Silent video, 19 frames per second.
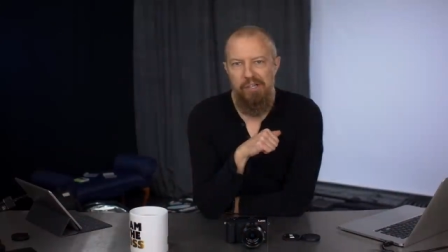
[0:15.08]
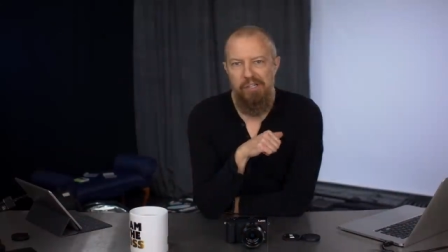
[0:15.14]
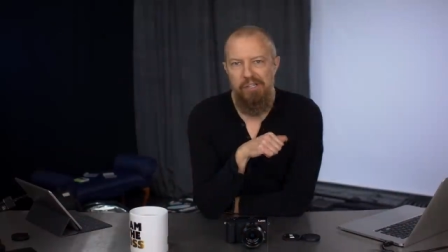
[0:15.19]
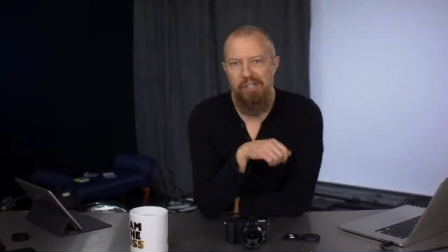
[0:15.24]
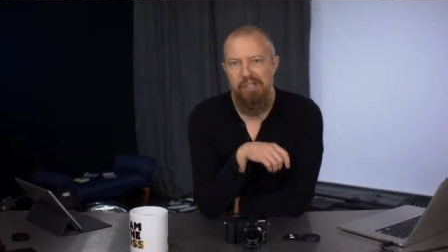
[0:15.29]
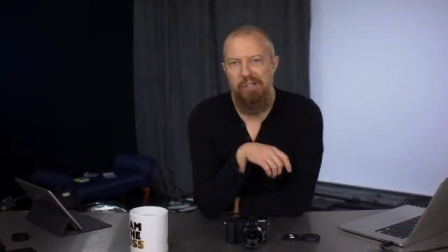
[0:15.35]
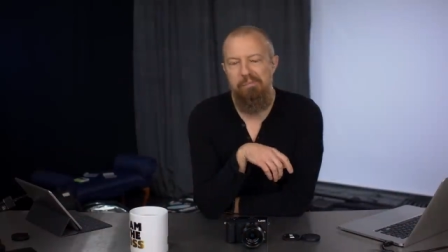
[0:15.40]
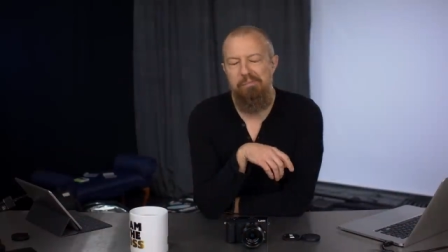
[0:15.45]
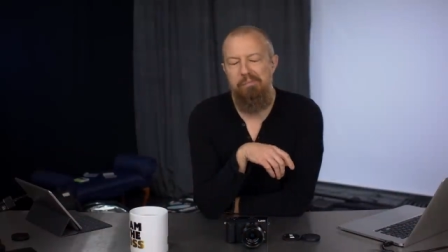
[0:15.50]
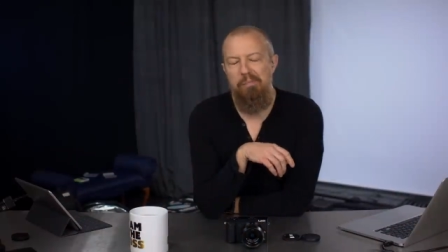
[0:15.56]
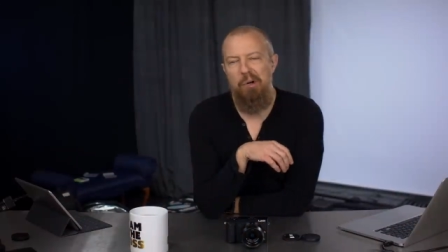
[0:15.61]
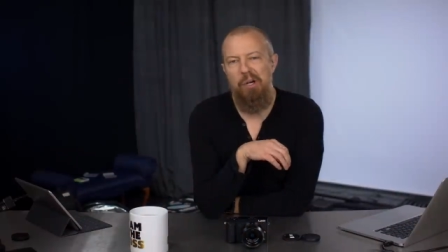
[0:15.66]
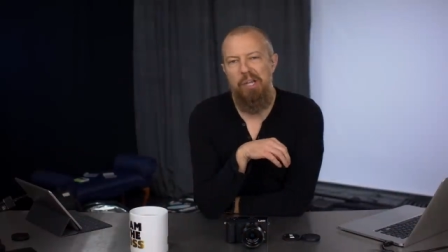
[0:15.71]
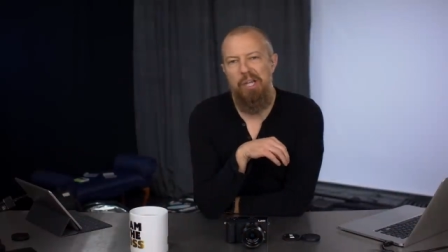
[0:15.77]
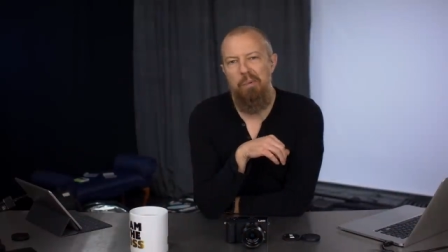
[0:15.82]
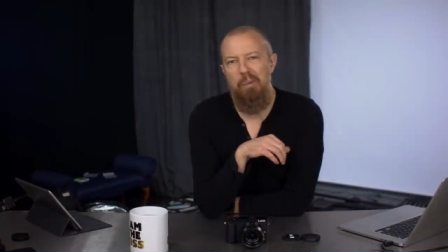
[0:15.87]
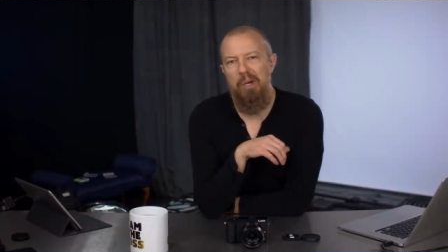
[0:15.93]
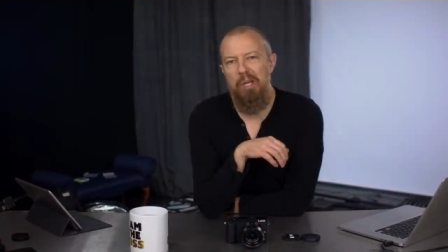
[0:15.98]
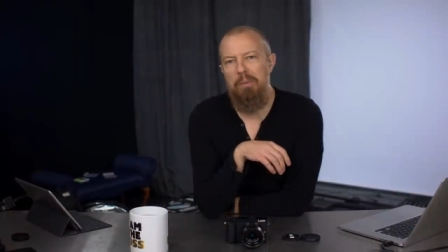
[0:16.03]
Good
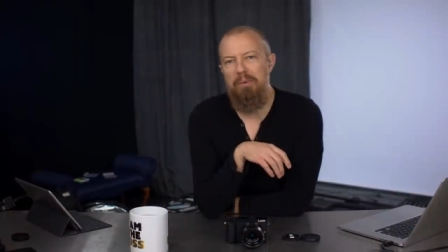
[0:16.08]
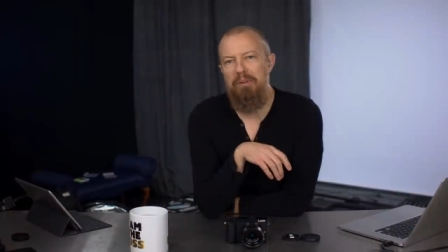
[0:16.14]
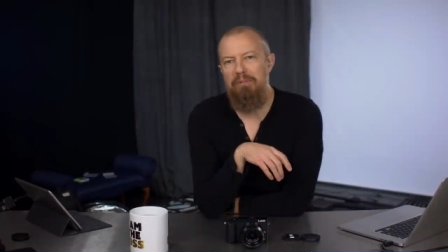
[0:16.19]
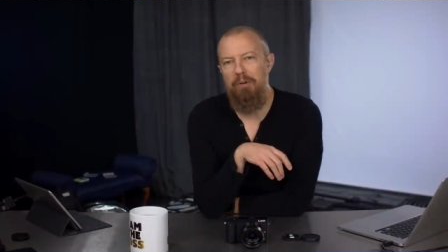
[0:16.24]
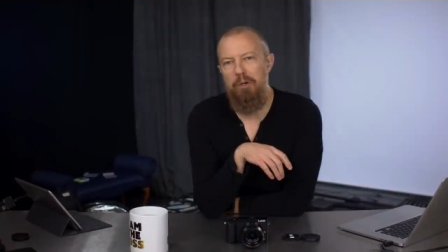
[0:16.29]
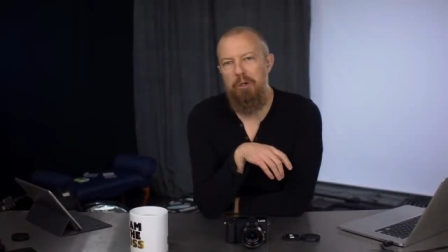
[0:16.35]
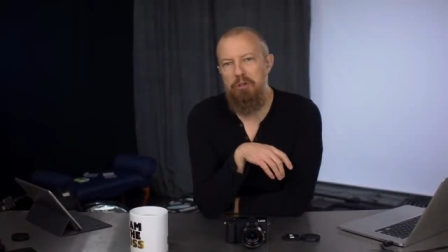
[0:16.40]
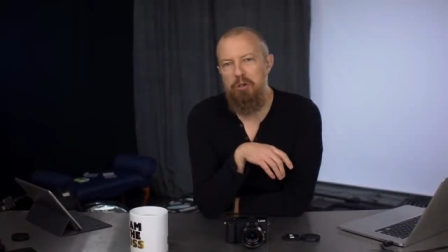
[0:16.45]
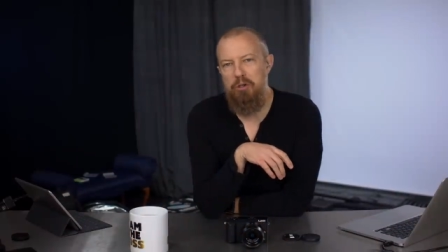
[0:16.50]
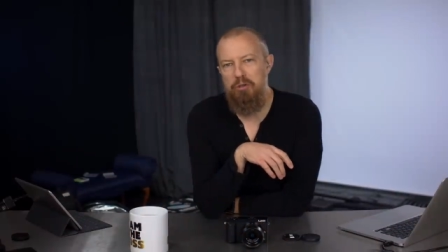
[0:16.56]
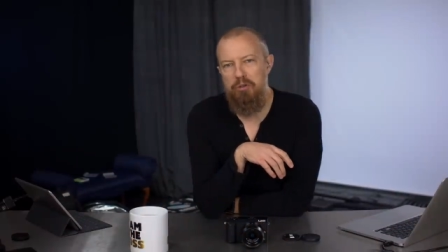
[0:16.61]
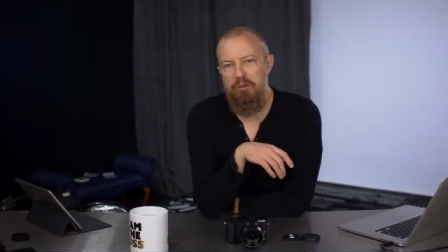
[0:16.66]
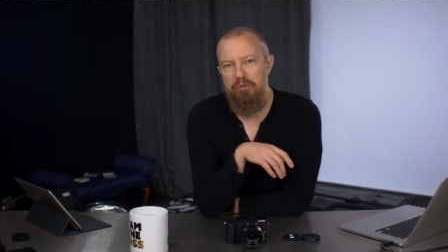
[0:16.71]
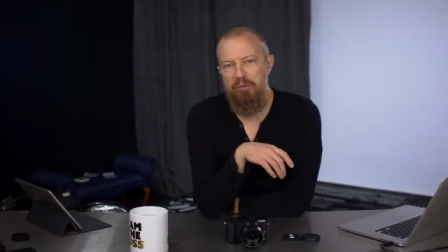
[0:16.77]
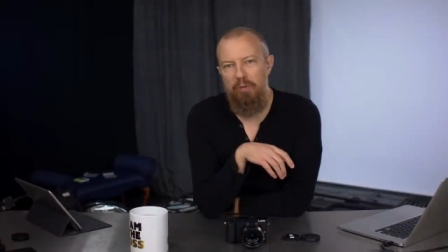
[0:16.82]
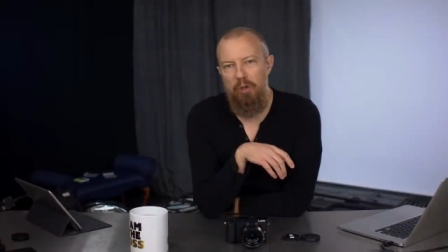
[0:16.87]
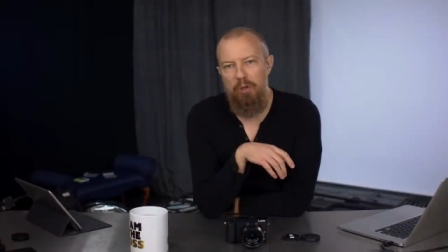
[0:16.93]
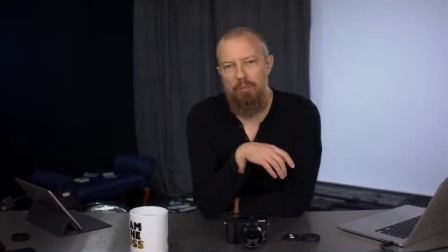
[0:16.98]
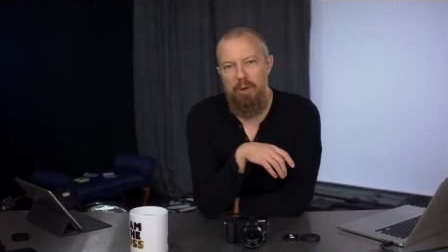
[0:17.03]
morning and welcome to PhotoJoseph's
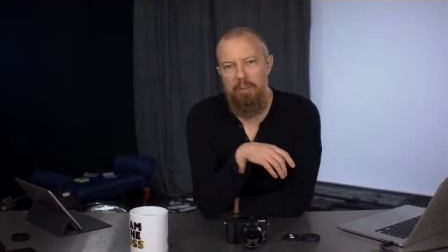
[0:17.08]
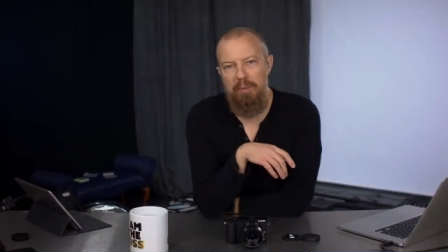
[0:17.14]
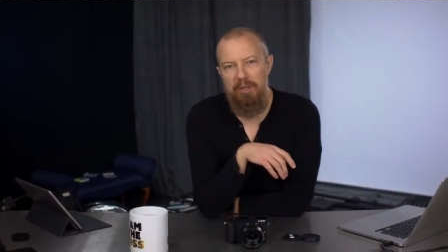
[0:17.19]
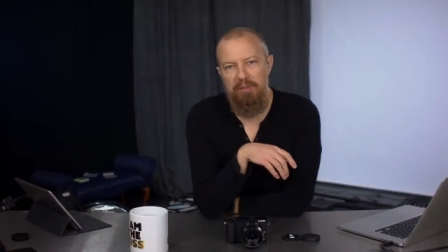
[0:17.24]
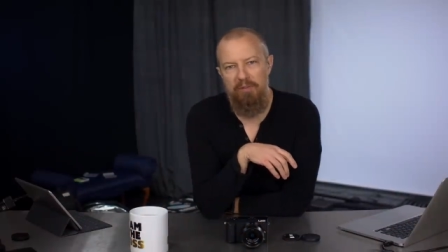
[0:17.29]
Photo Moment,